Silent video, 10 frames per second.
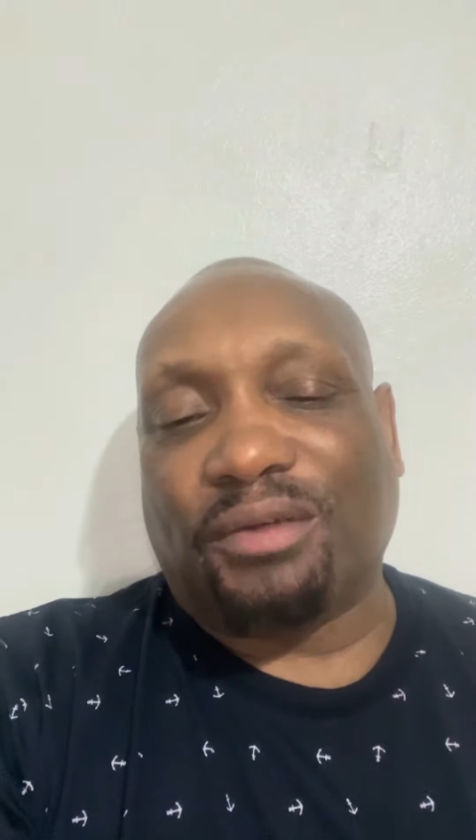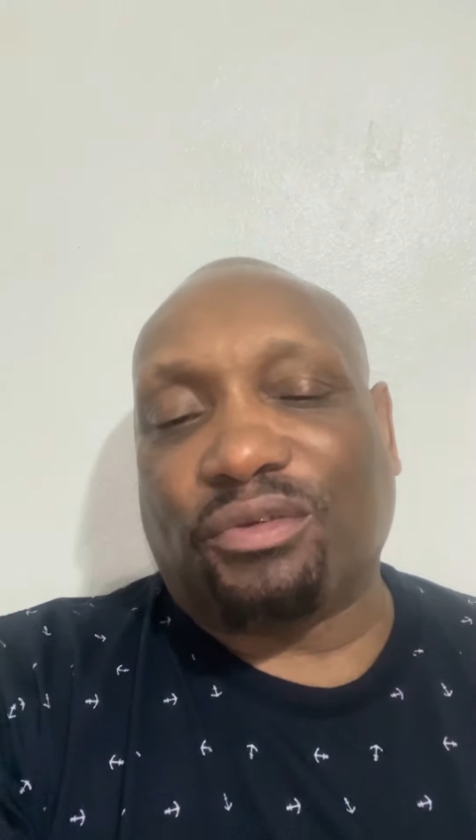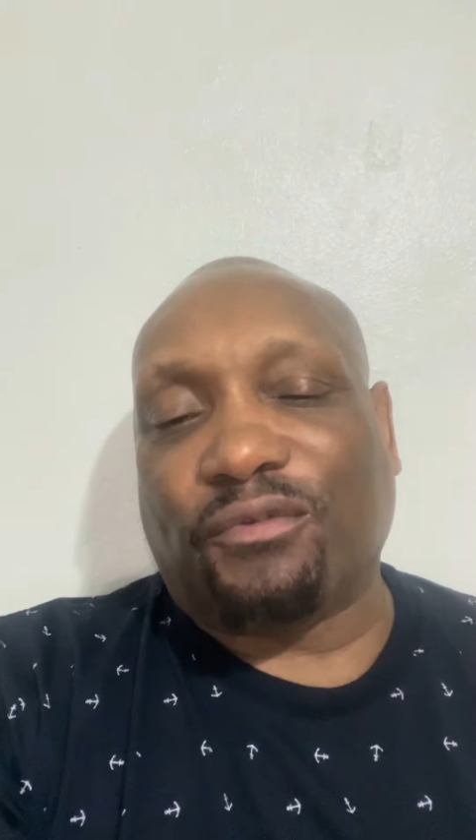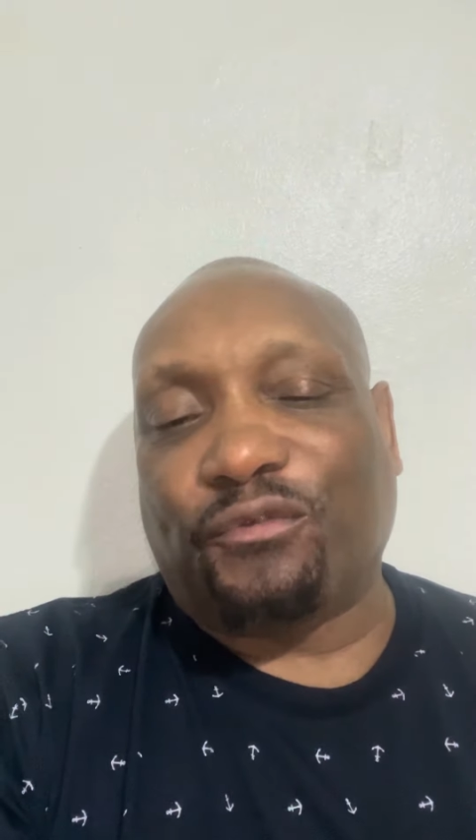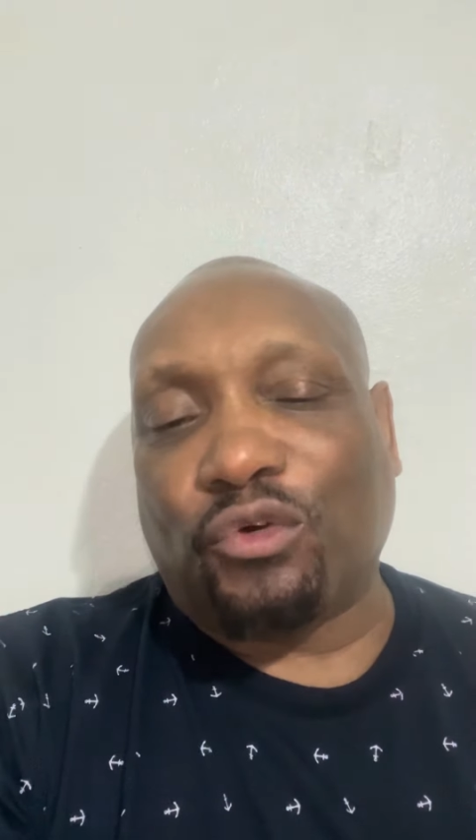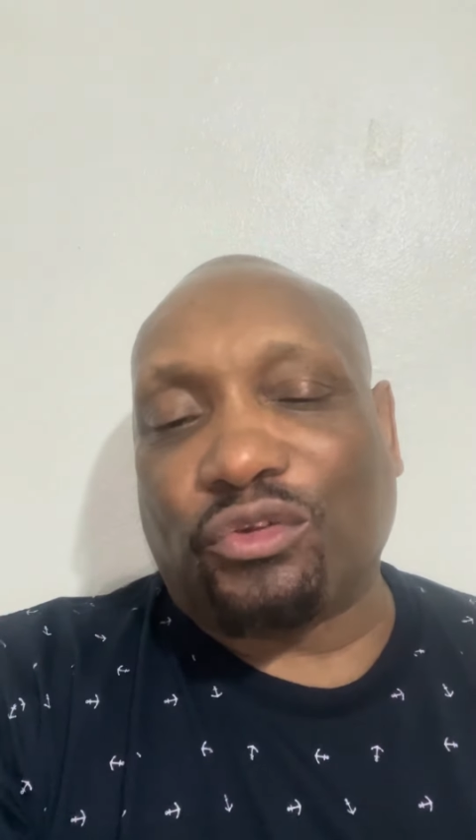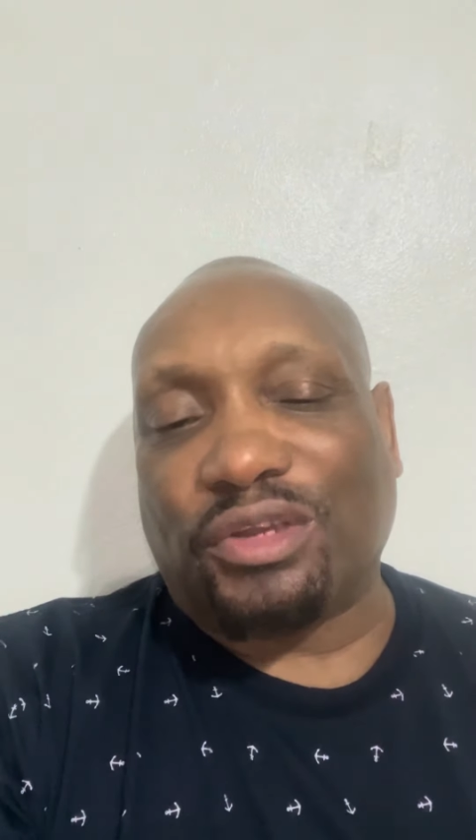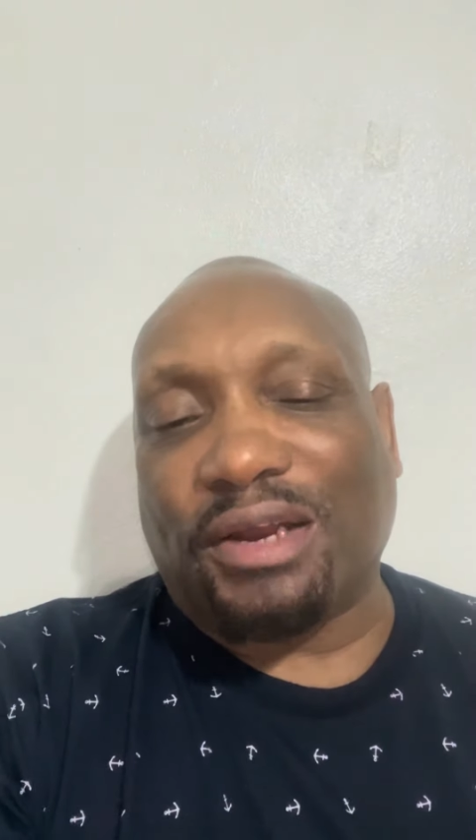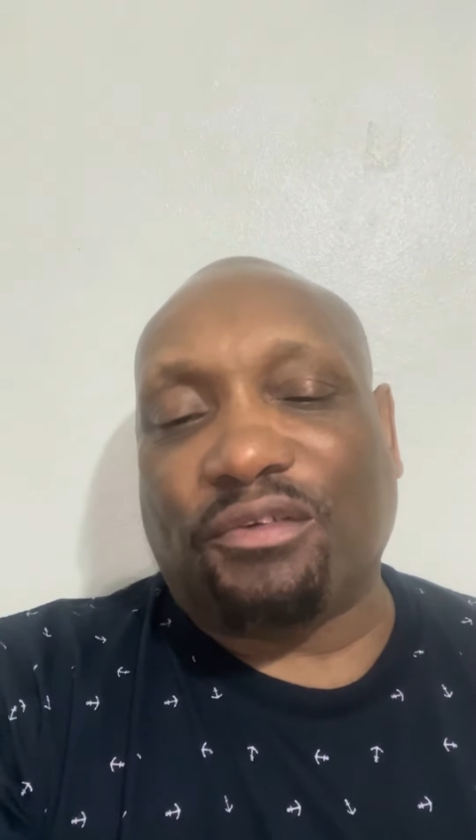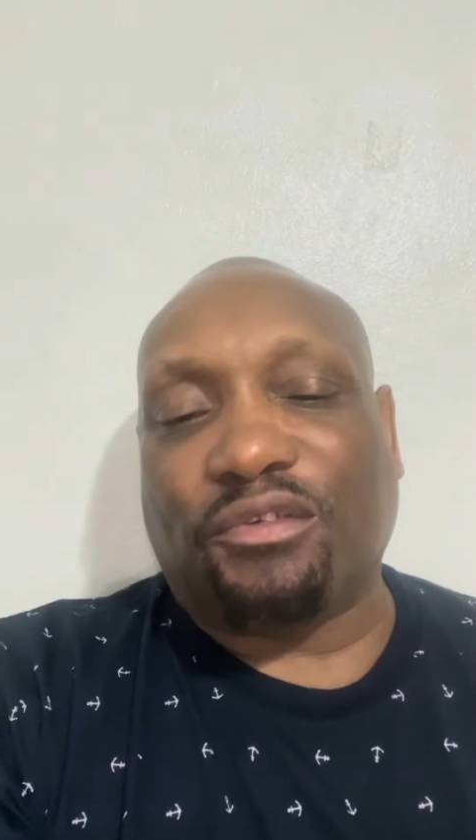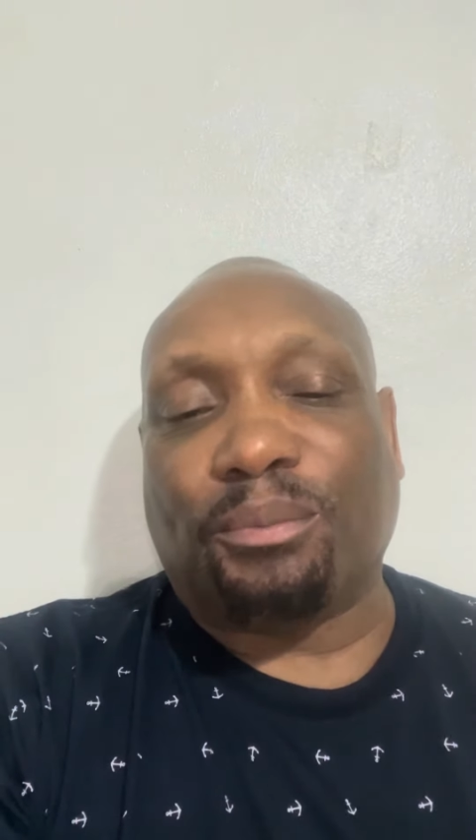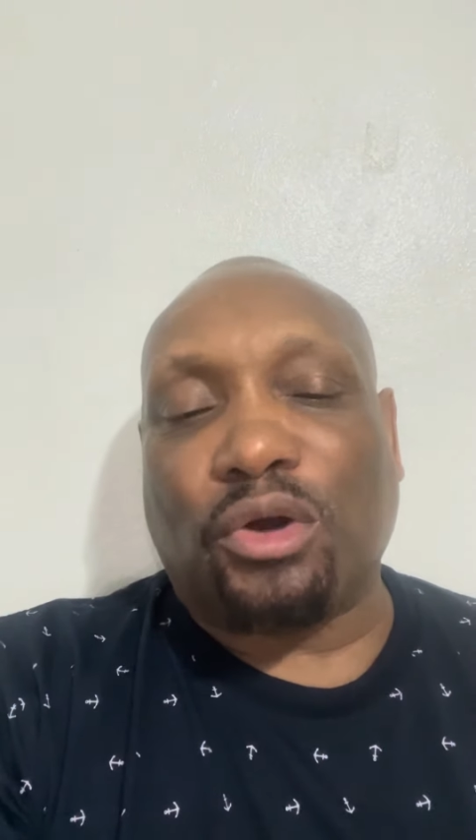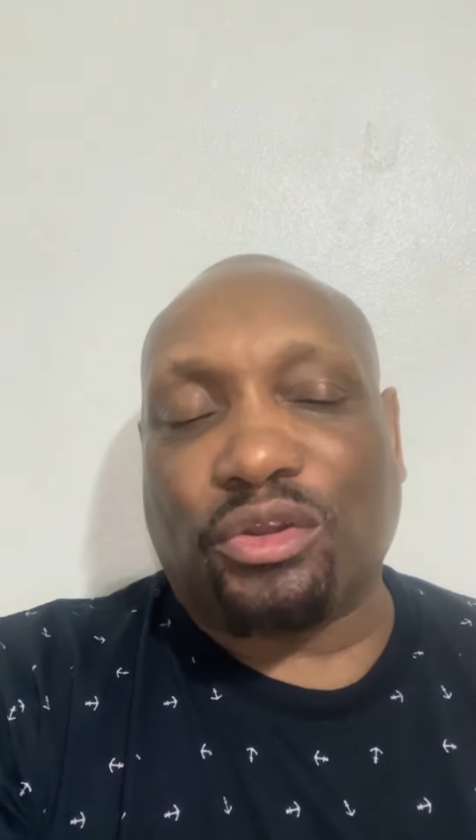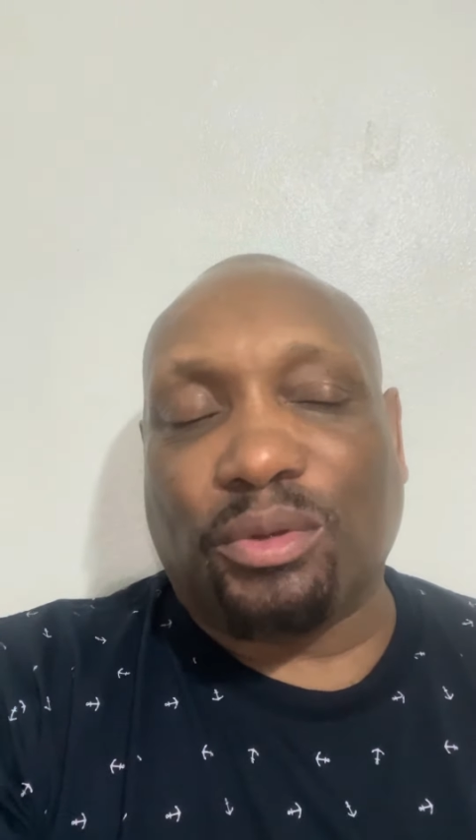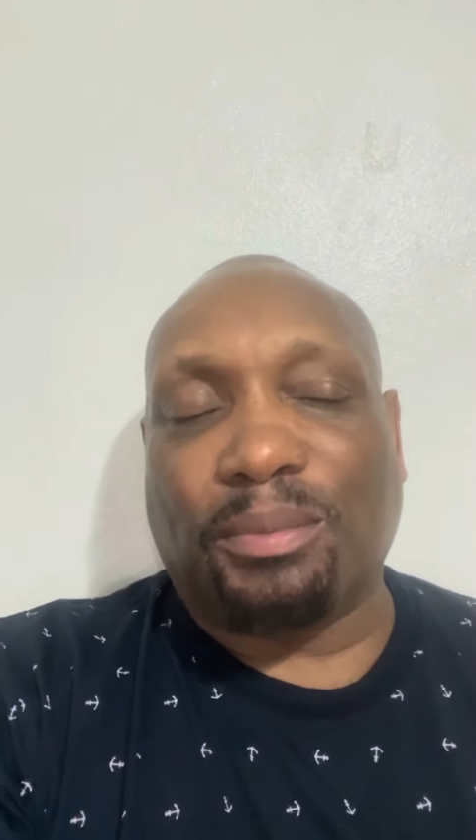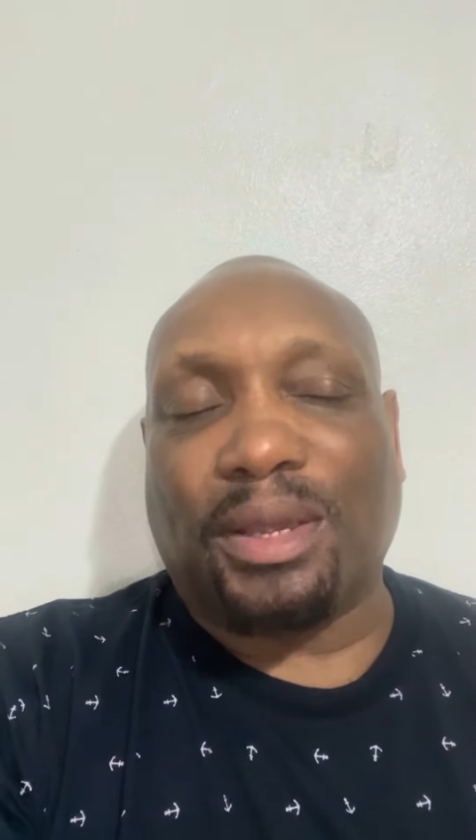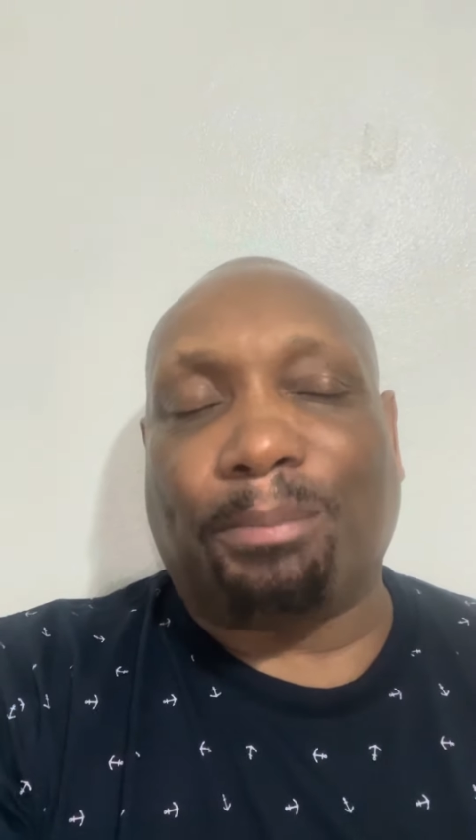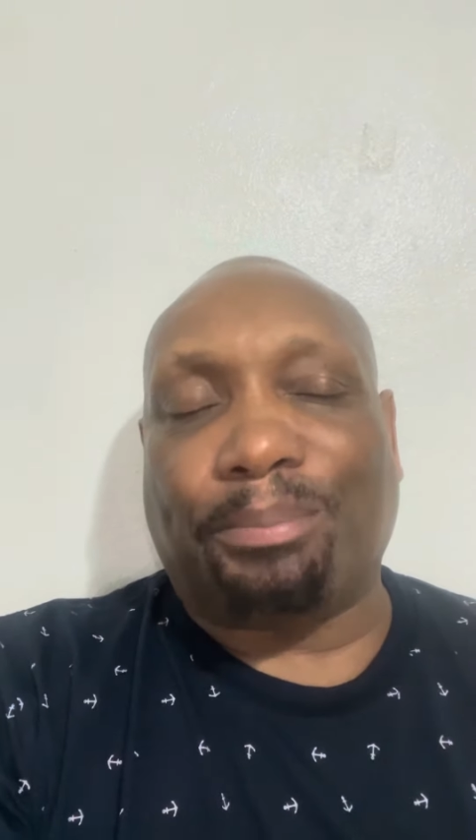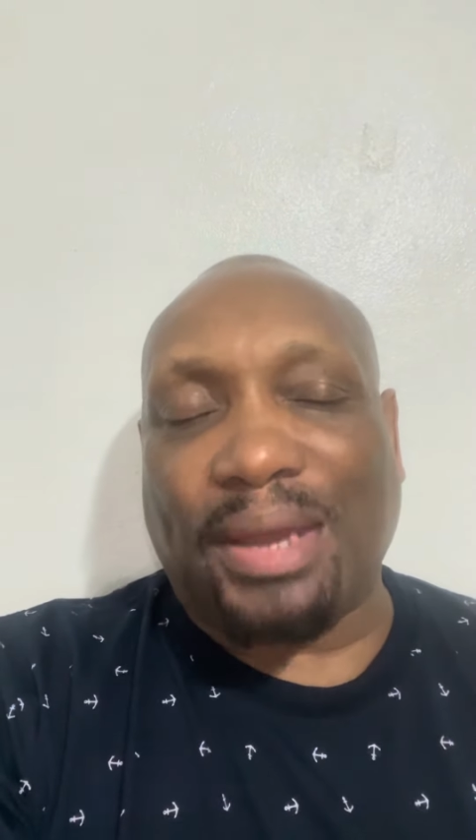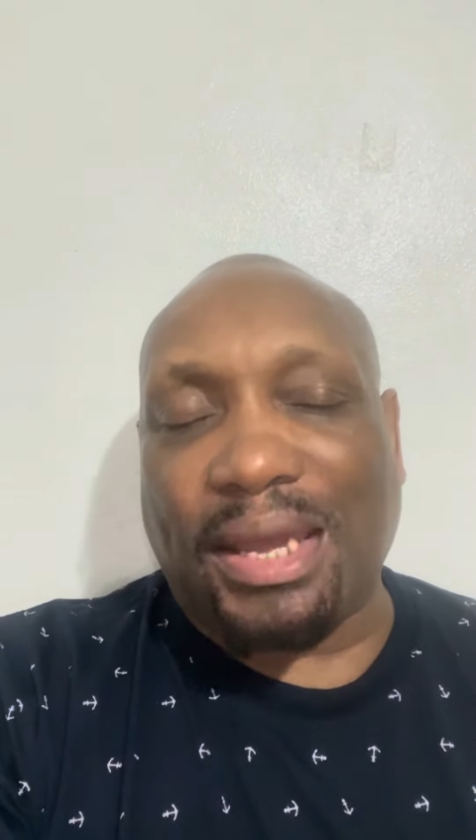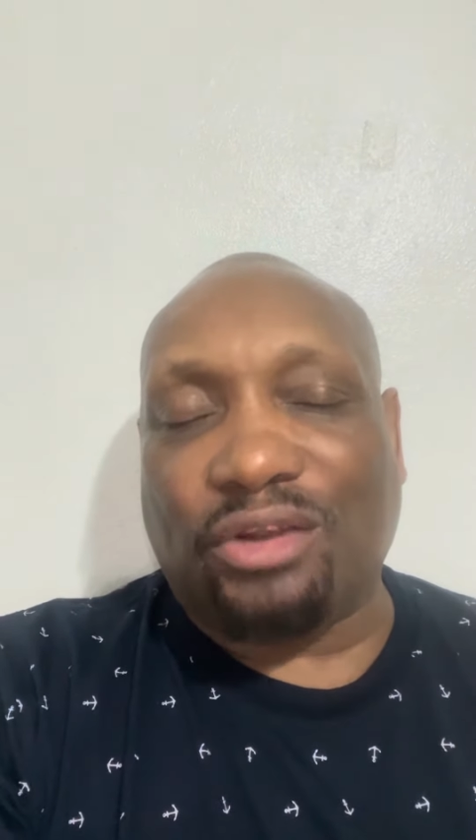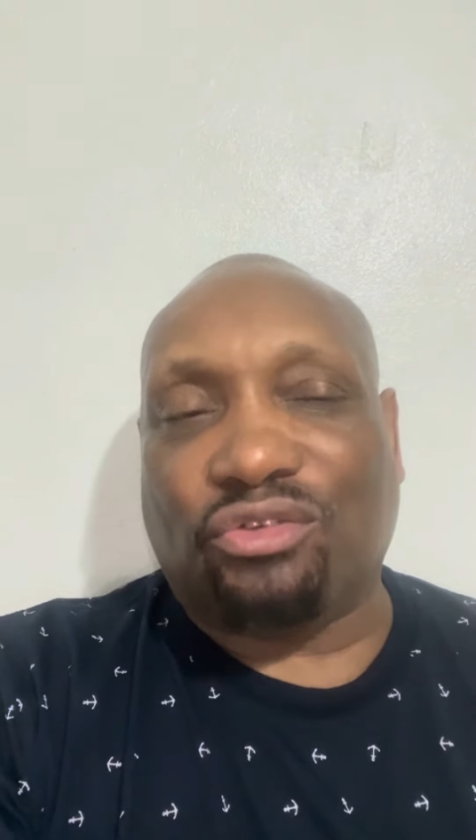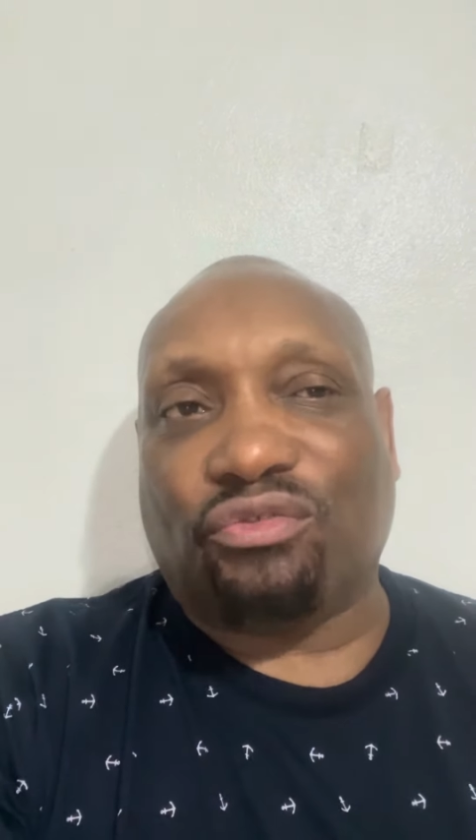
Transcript: It gives a false narrative to markets so we can make bad